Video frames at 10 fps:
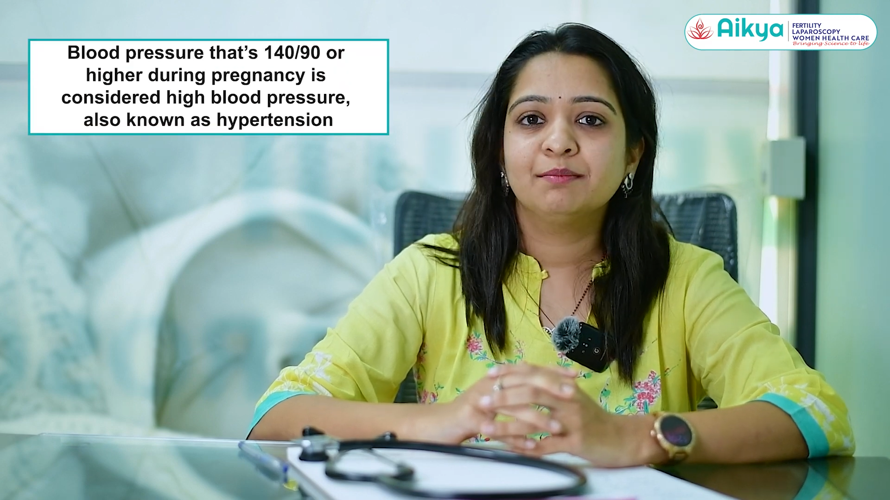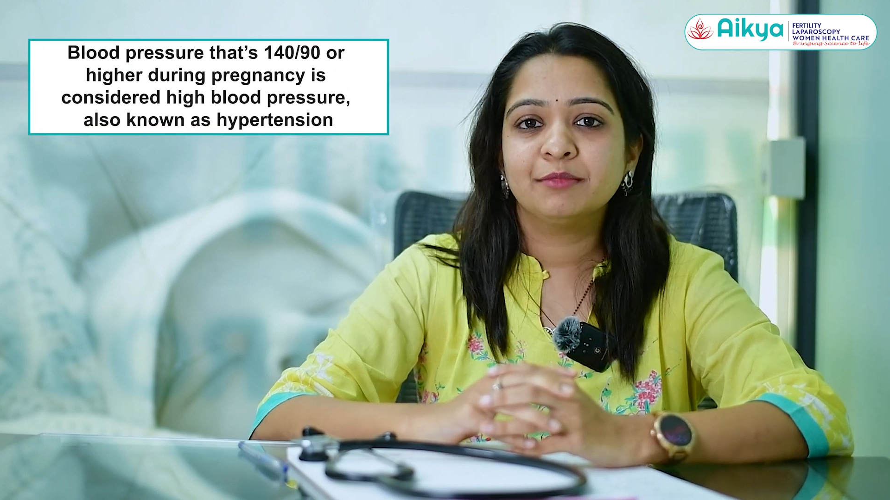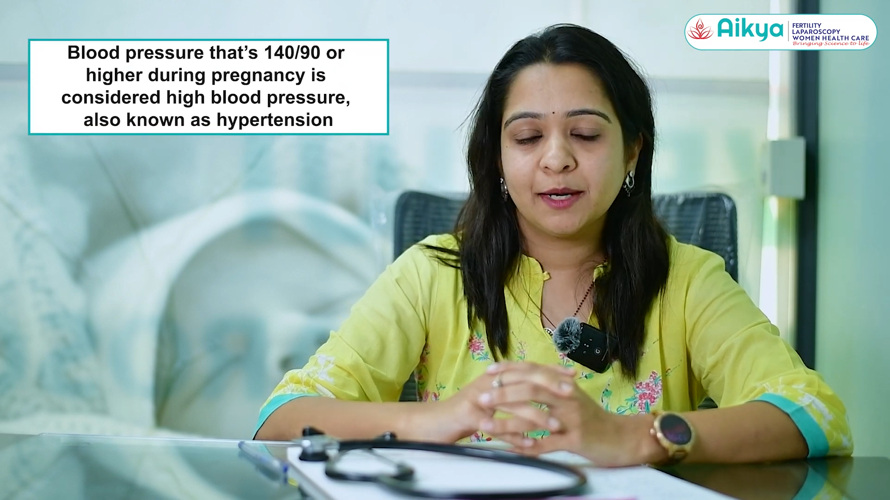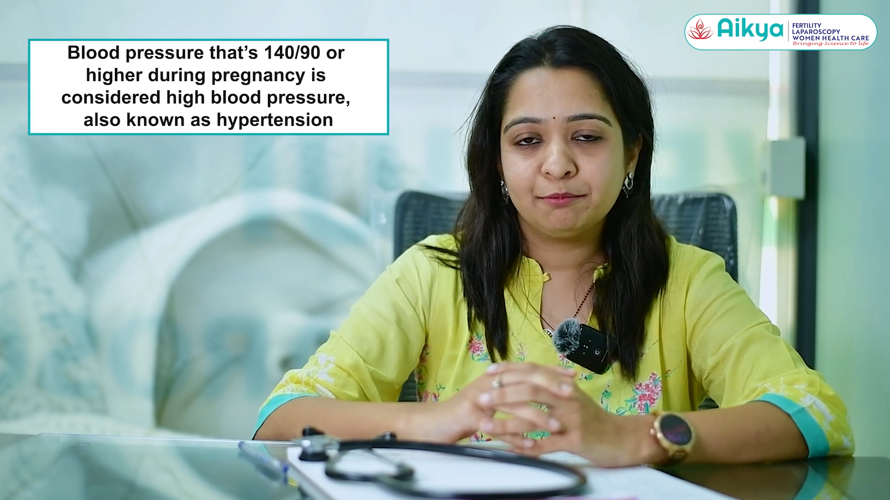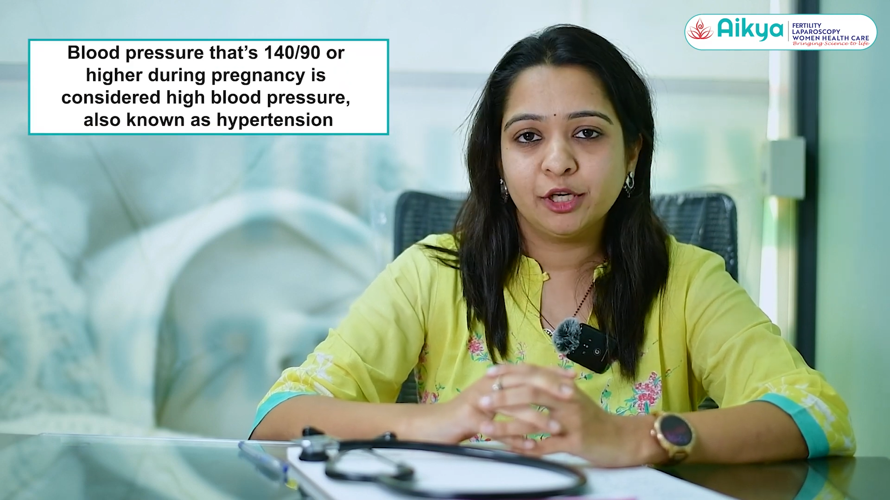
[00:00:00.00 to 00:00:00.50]

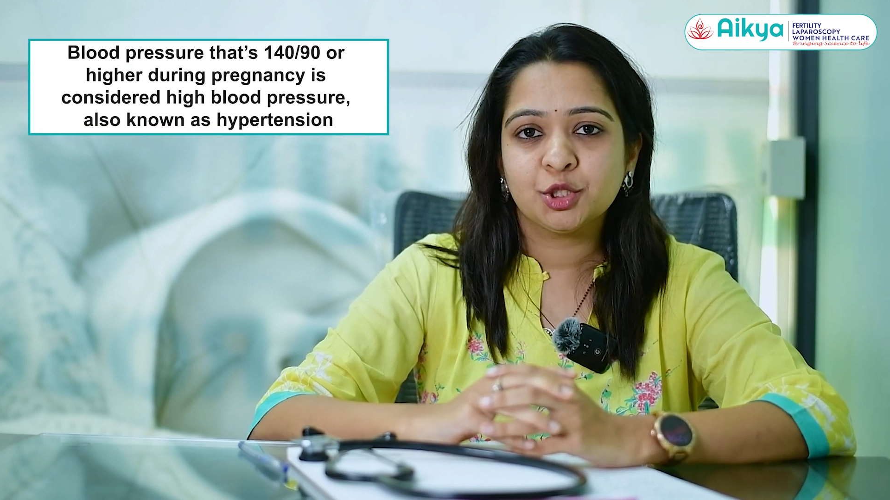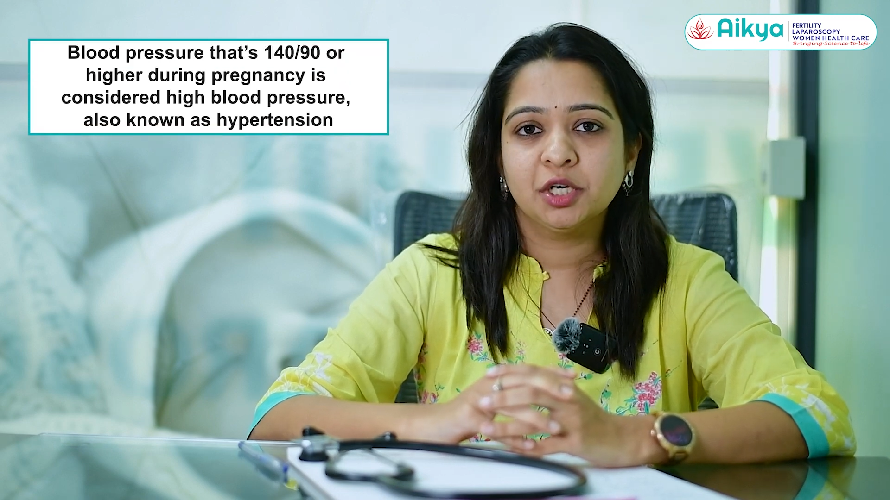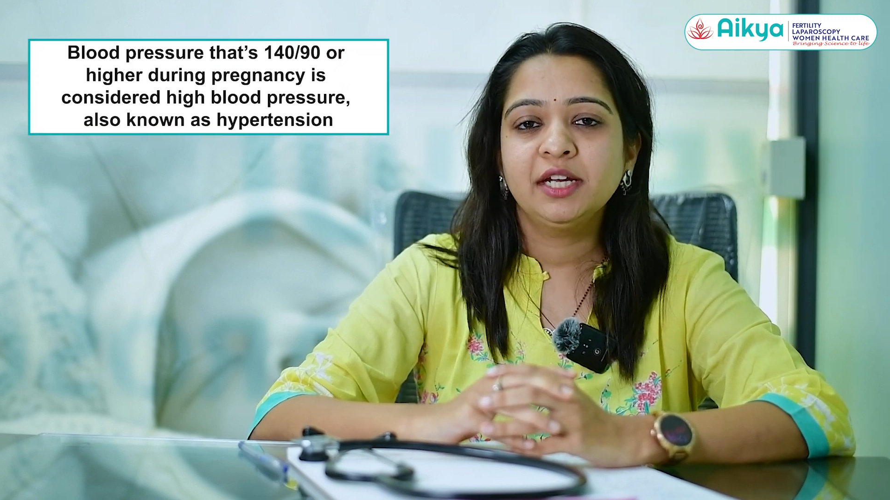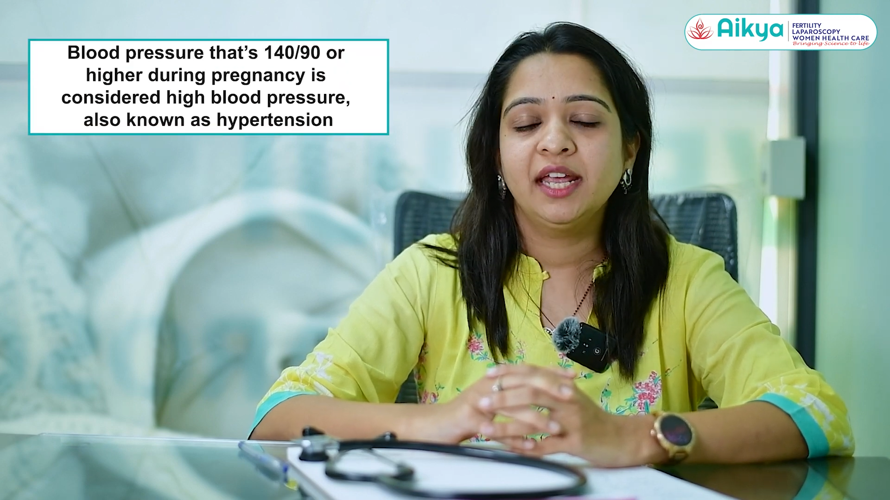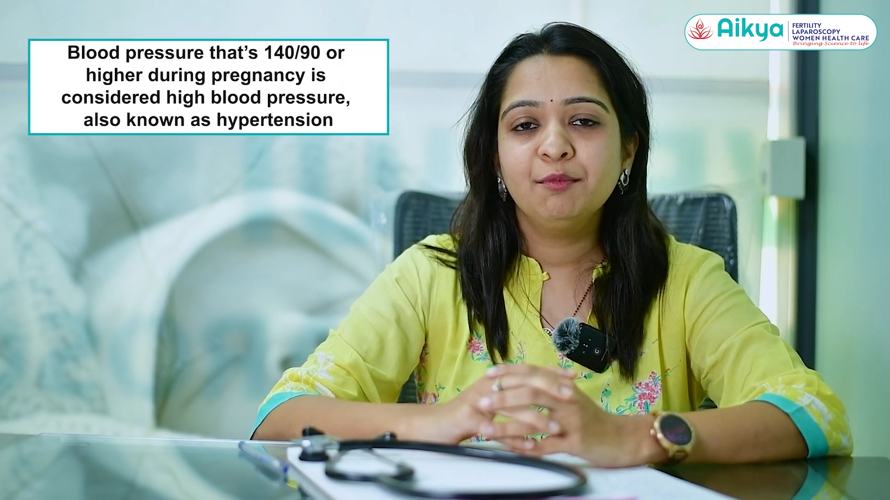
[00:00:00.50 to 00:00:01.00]
blood
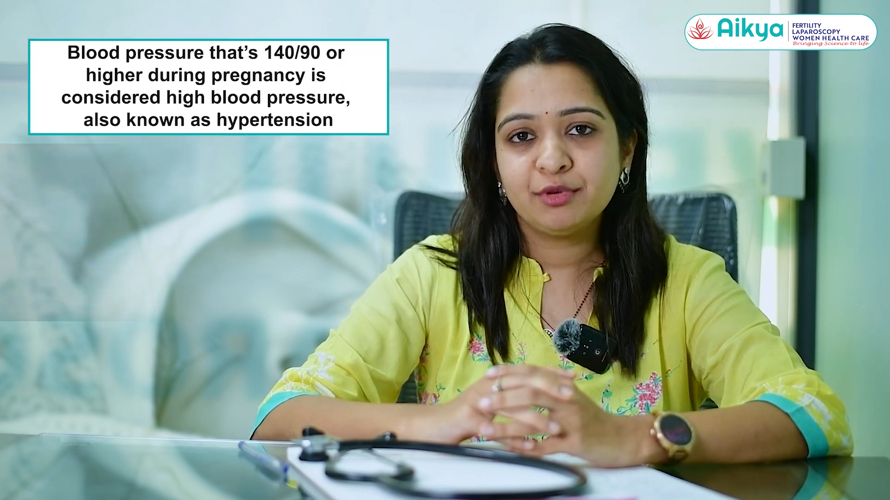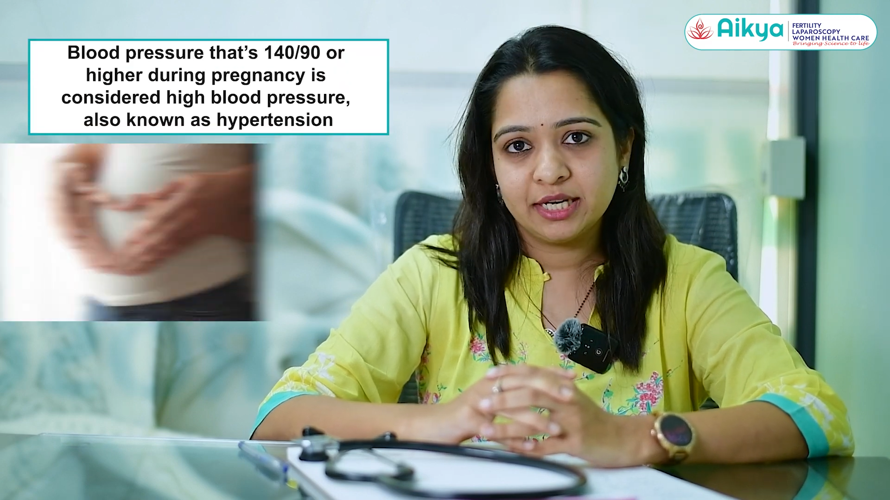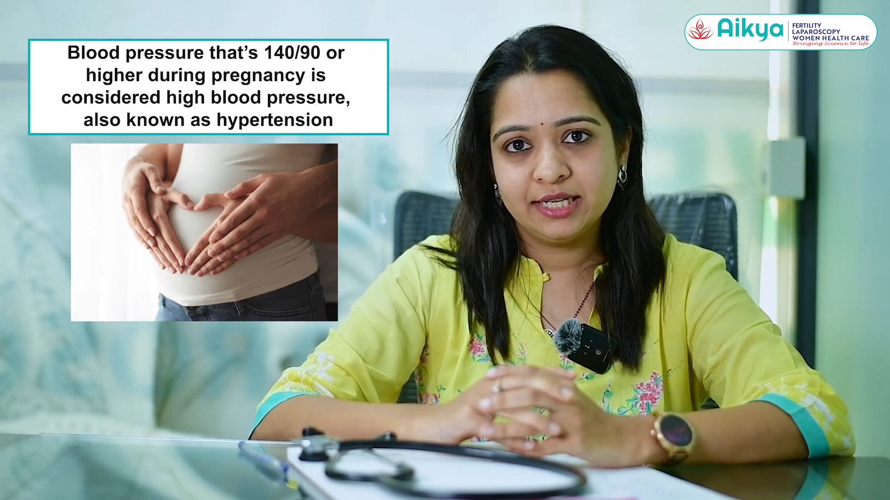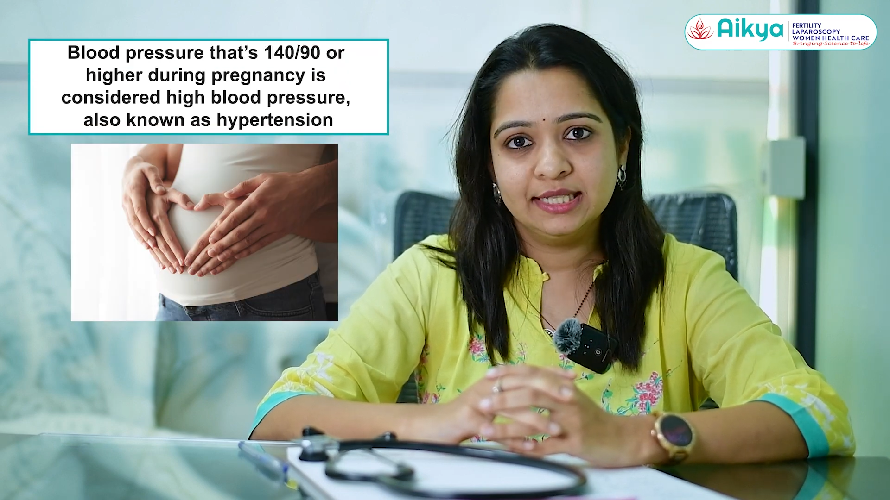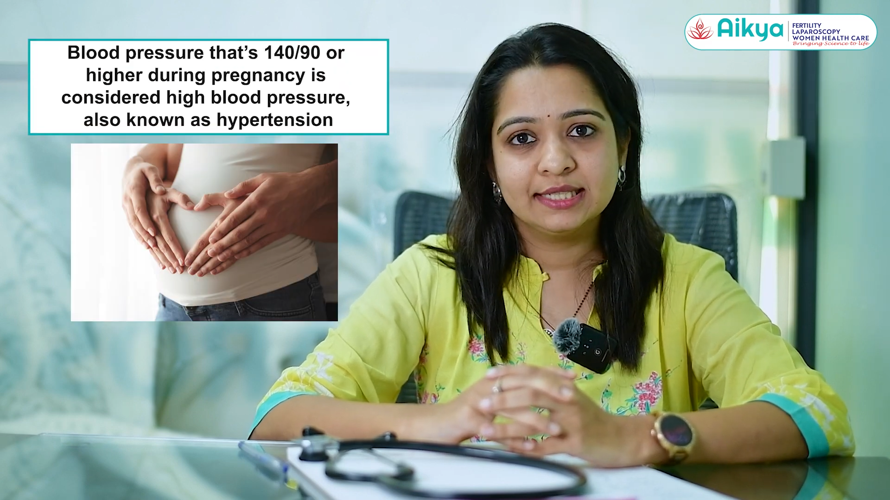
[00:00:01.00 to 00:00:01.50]
pressure in
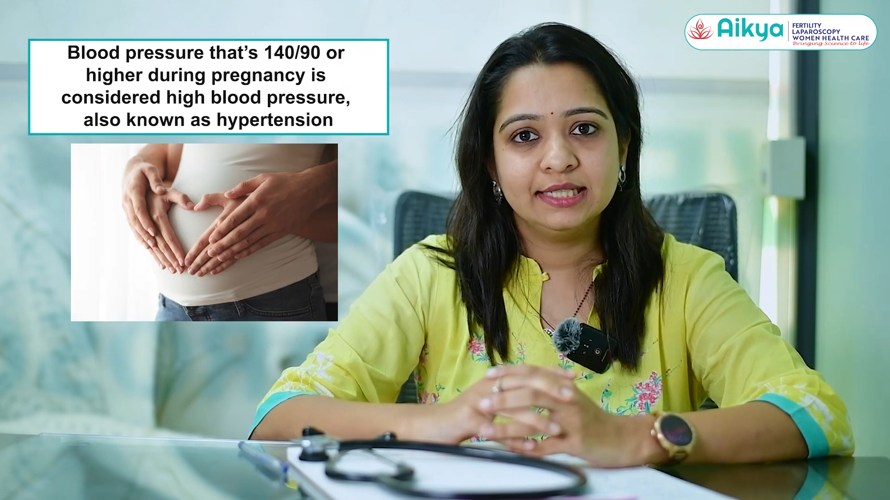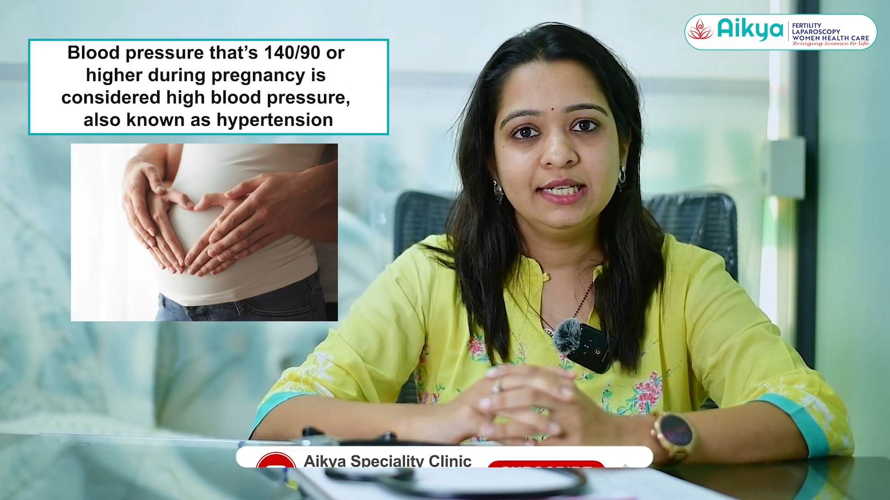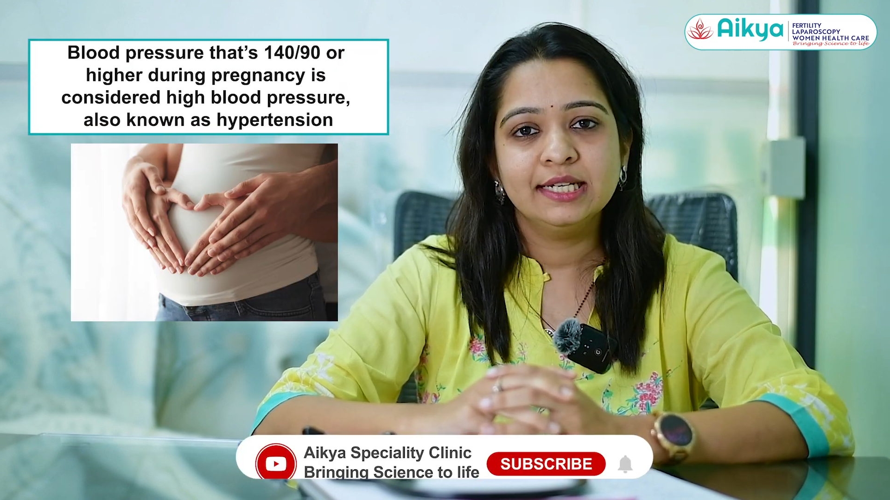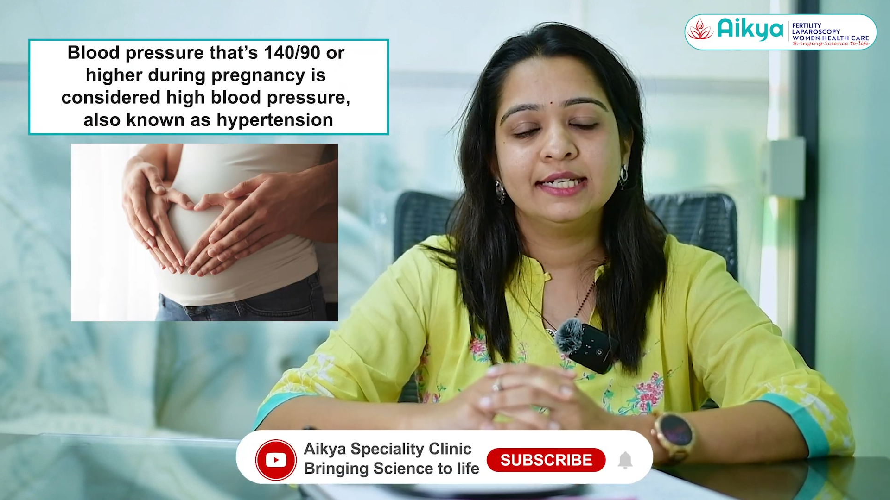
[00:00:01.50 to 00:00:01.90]
pregnancy